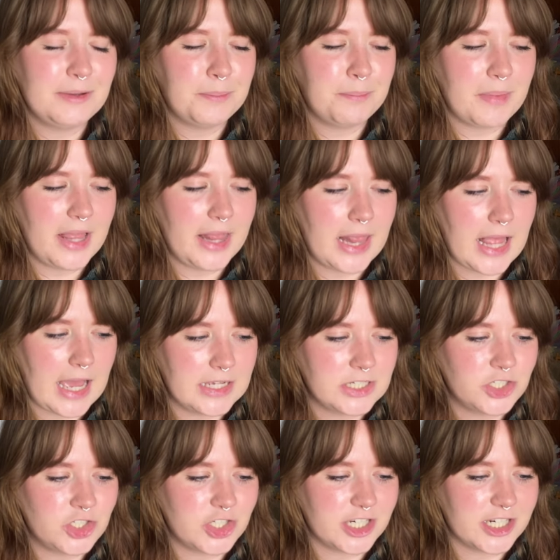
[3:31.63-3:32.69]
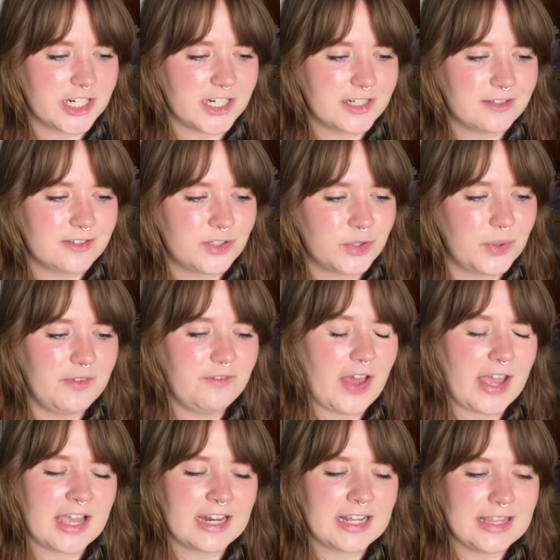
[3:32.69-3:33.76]
my last year. So if I
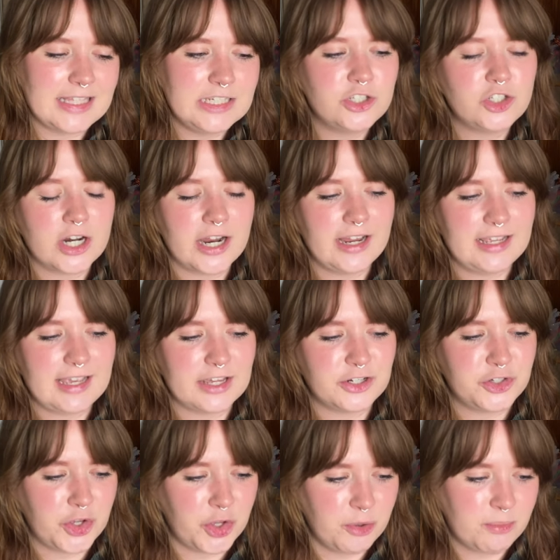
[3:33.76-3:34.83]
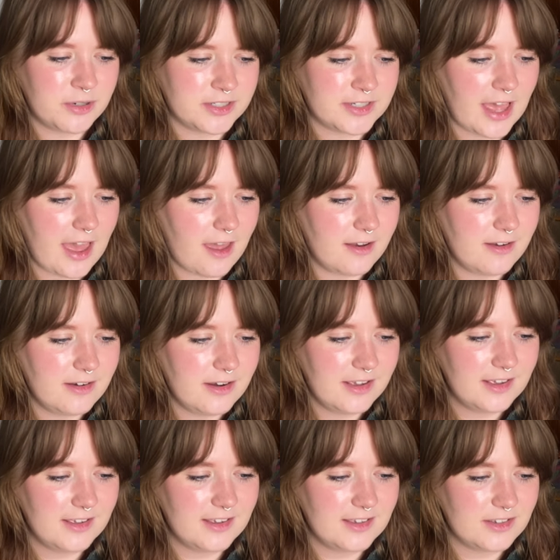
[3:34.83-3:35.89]
can at least try and get 2%
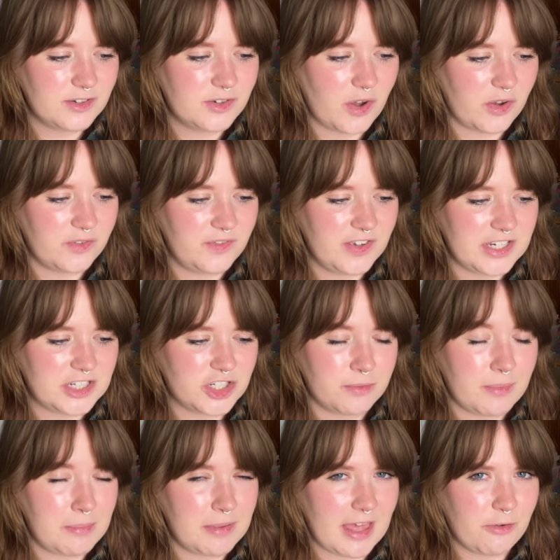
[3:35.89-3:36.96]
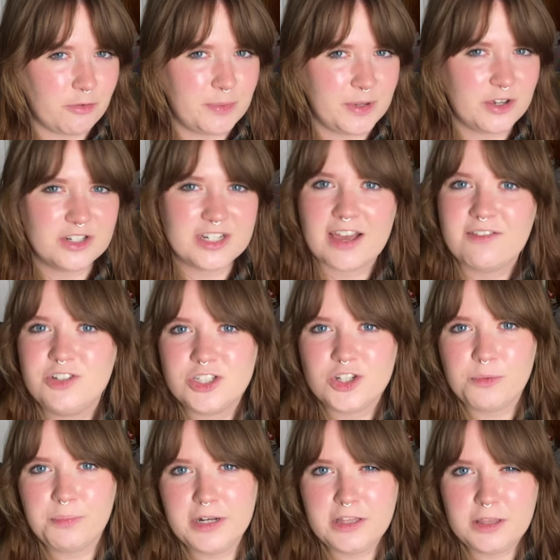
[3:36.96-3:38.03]
nonfiction, maybe that would be good. I've just
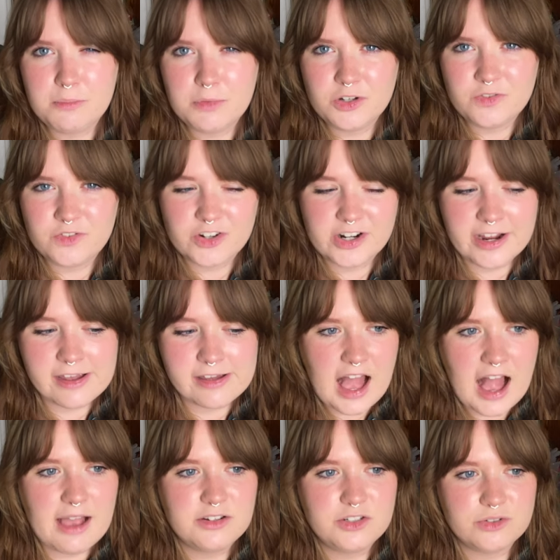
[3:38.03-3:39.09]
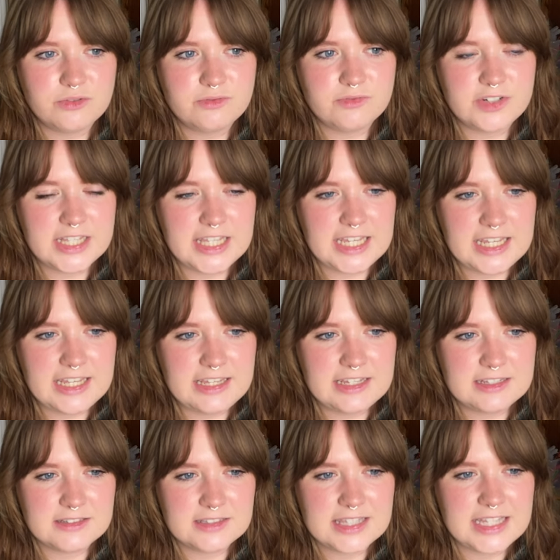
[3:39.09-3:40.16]
not been in the mood for it. I don't
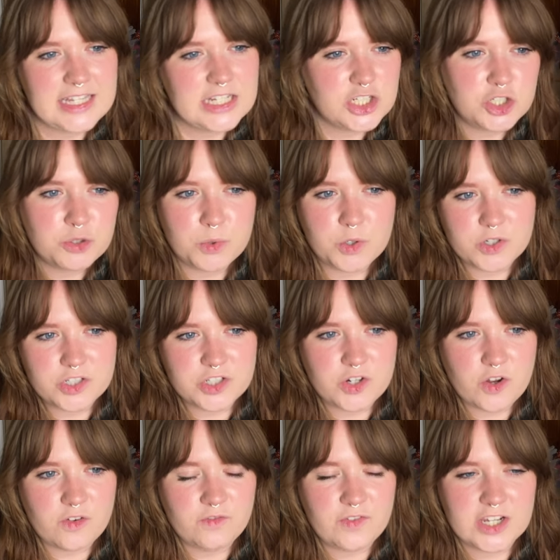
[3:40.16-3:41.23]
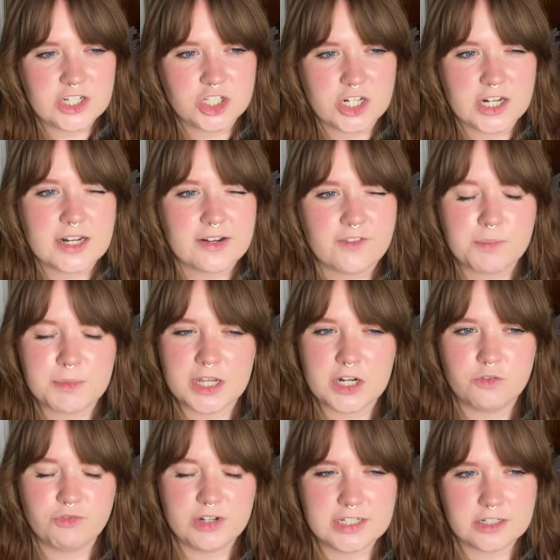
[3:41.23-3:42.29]
really lean towards nonfiction, and if I'm gonna
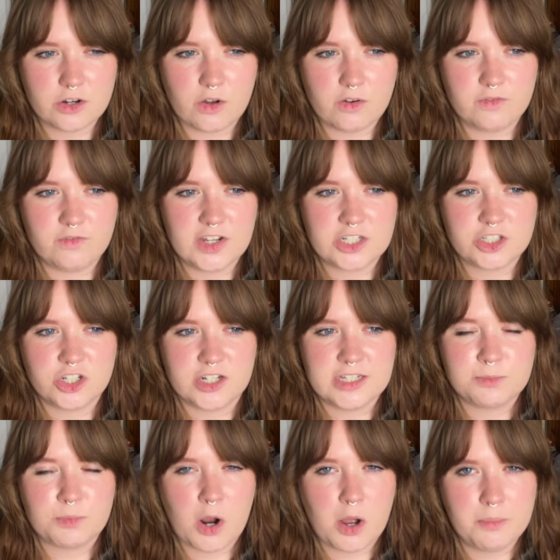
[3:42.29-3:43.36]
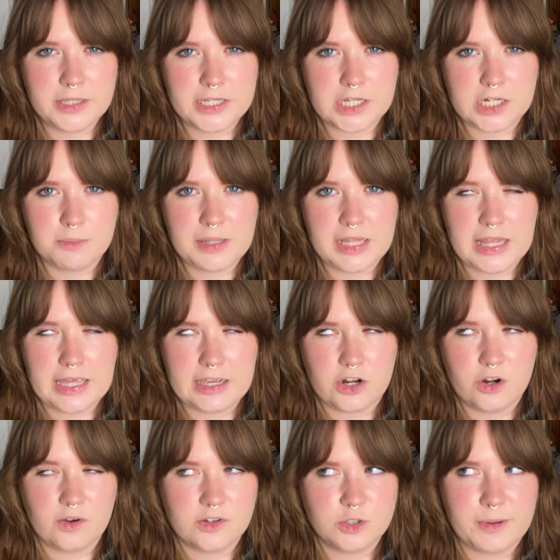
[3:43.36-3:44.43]
read a nonfiction, it's probably gonna be like an
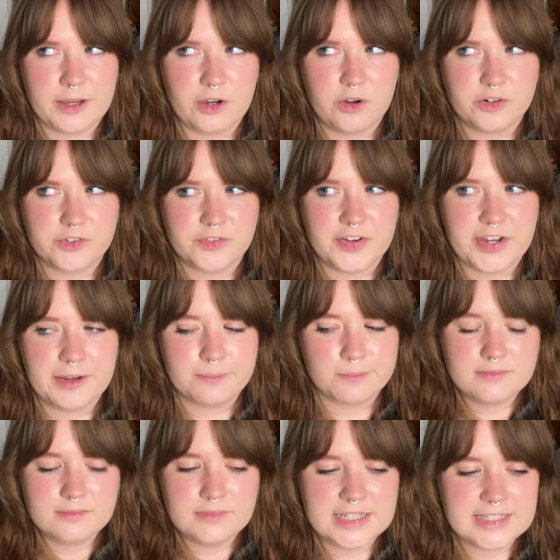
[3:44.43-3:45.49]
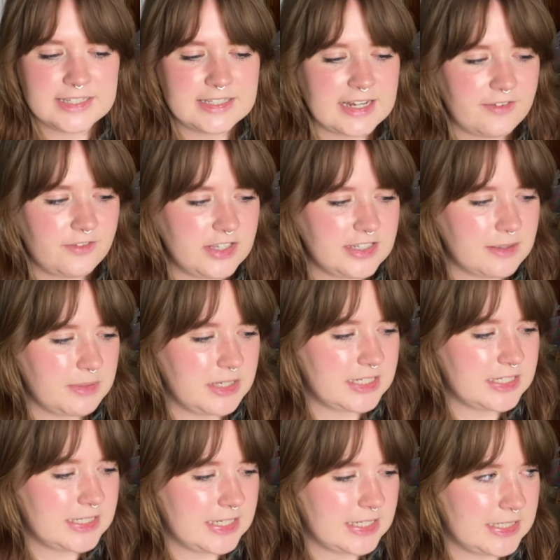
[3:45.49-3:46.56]
autobiography. This is definitely something
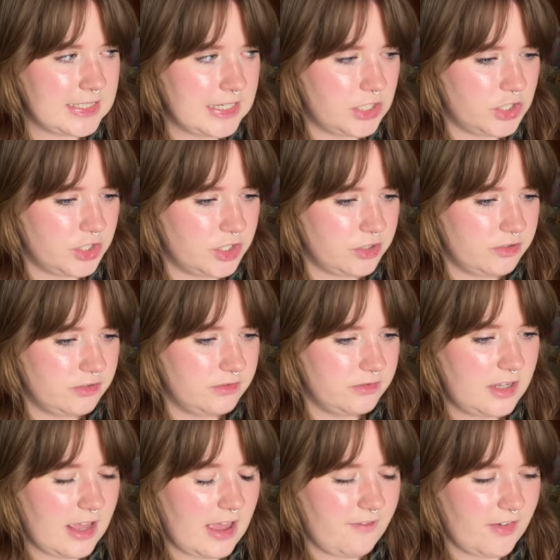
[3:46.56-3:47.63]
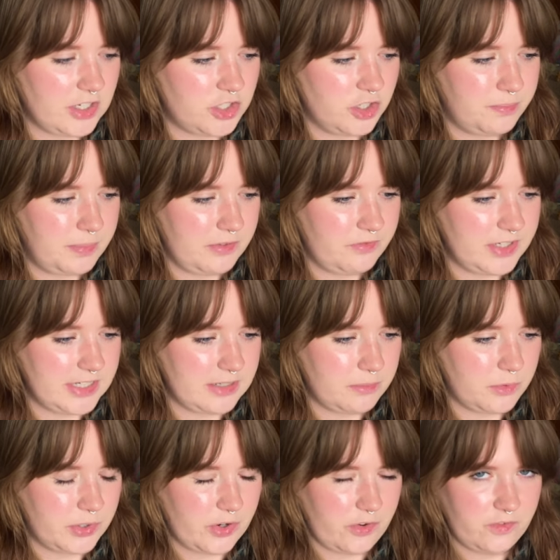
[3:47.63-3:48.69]
to consider though, if I should be reading
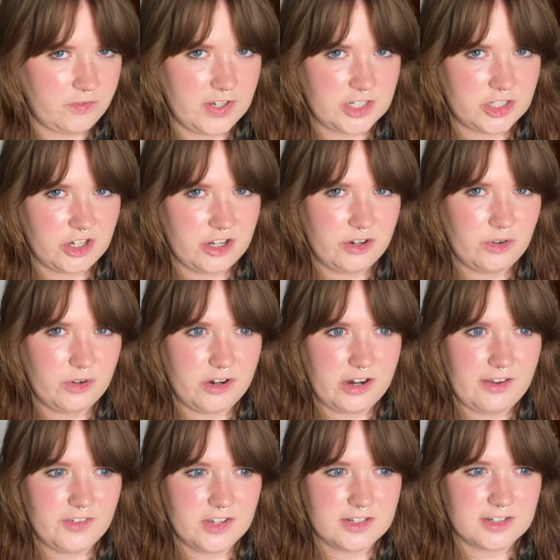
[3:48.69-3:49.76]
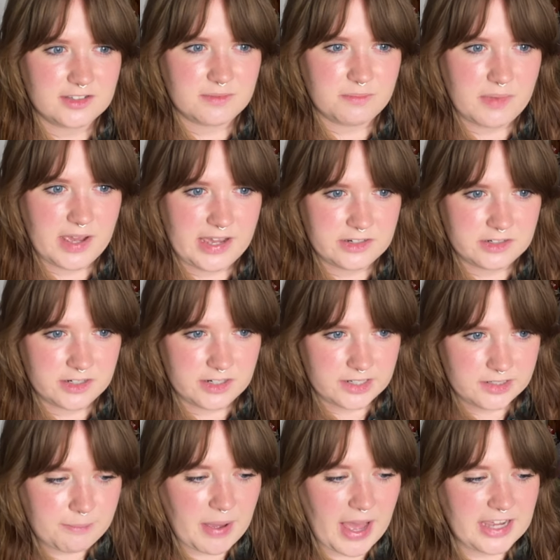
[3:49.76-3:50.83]
more nonfiction or if it doesn't
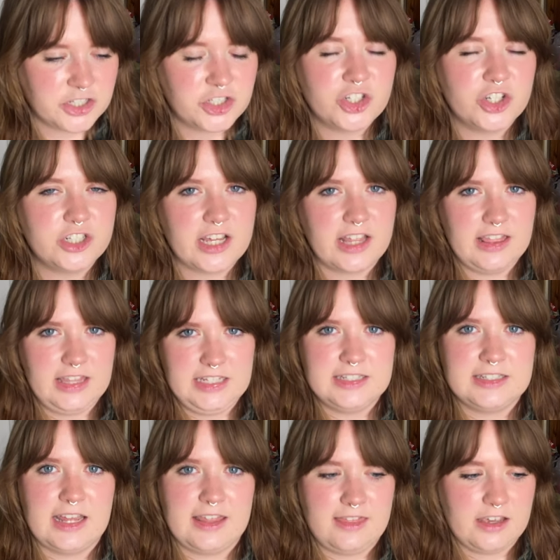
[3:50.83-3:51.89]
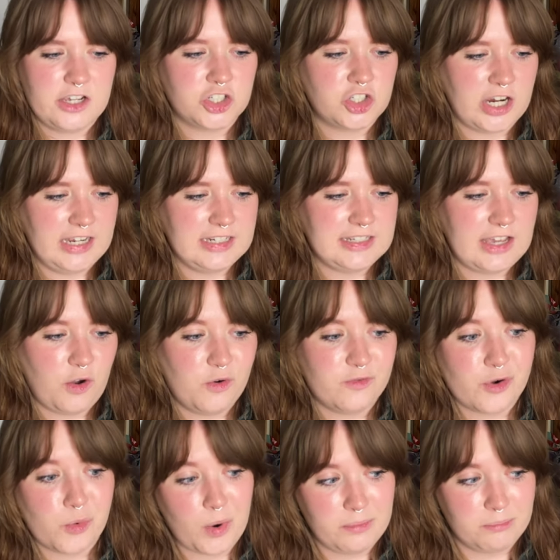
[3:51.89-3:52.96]
matter. But I should at least, I think, try to get
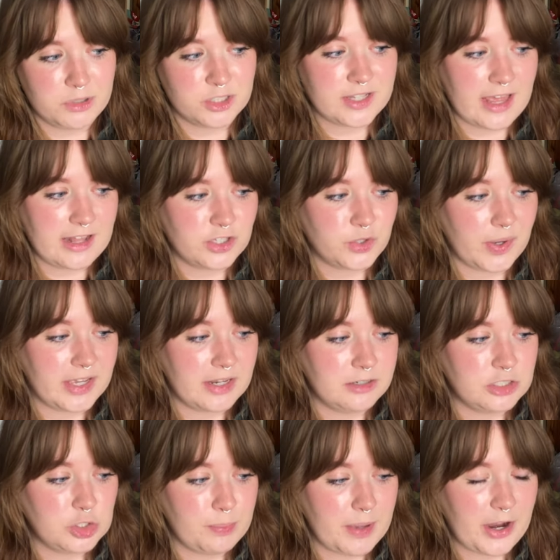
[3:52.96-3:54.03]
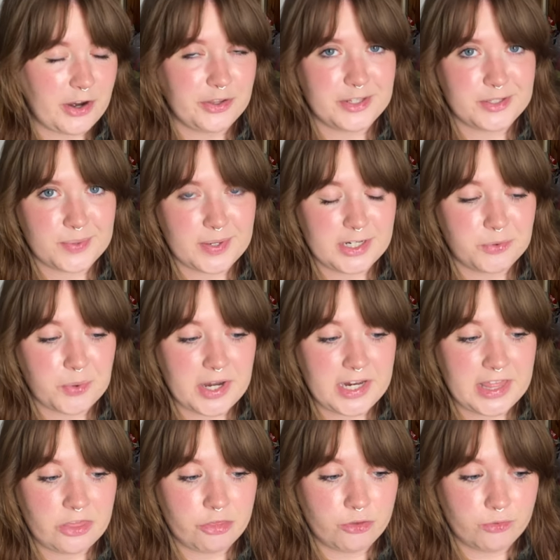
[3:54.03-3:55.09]
over 1% so I can do better than
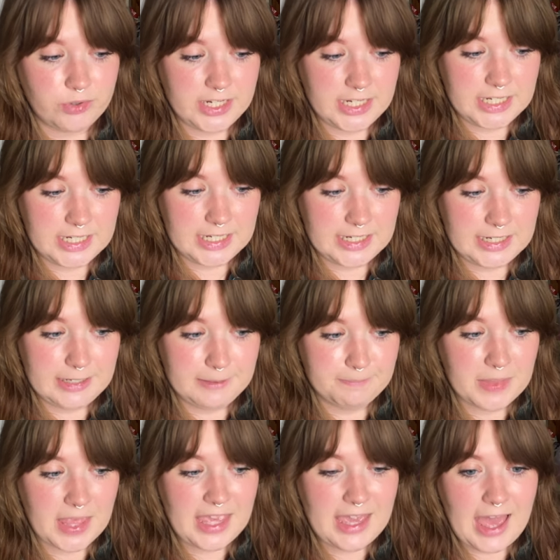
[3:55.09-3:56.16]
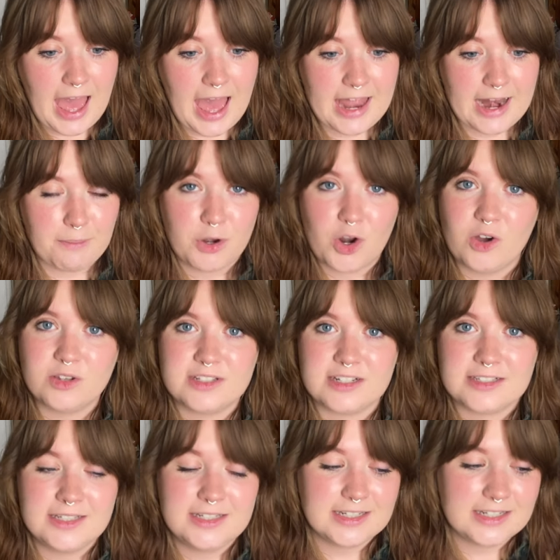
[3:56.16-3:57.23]
2023. And I'm not
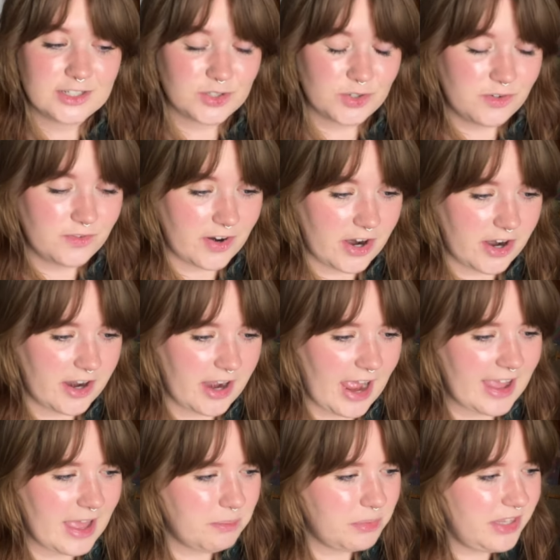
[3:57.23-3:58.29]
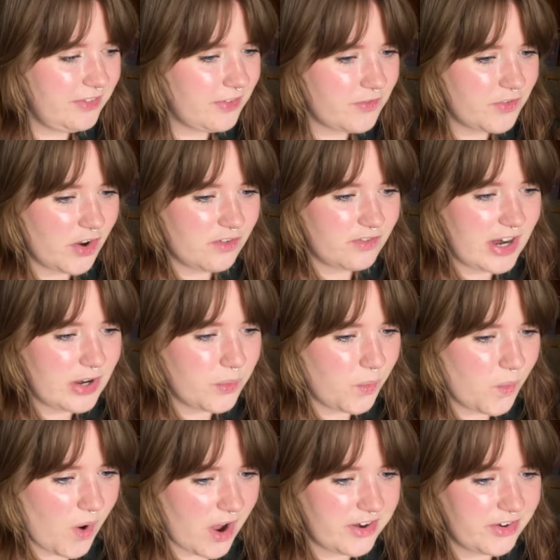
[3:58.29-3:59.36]
succeeding so far. I can't believe I've not read
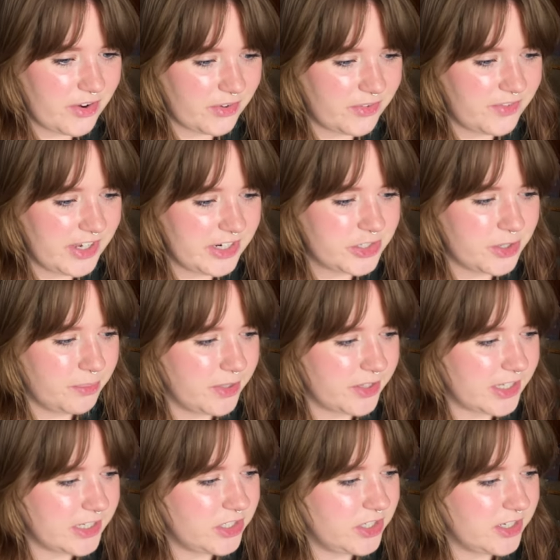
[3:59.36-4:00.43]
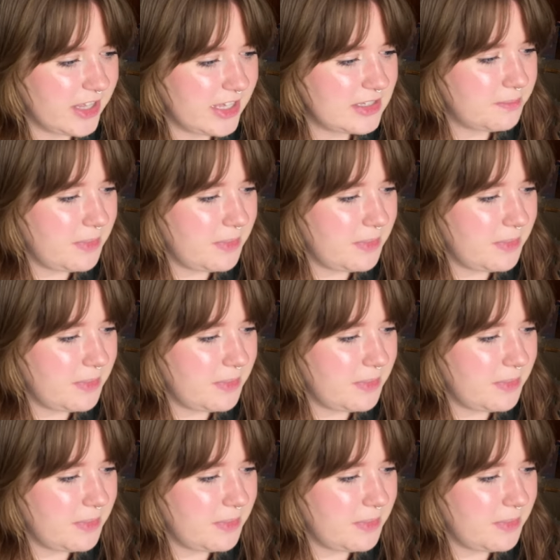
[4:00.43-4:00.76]
one nonfiction book this year. That's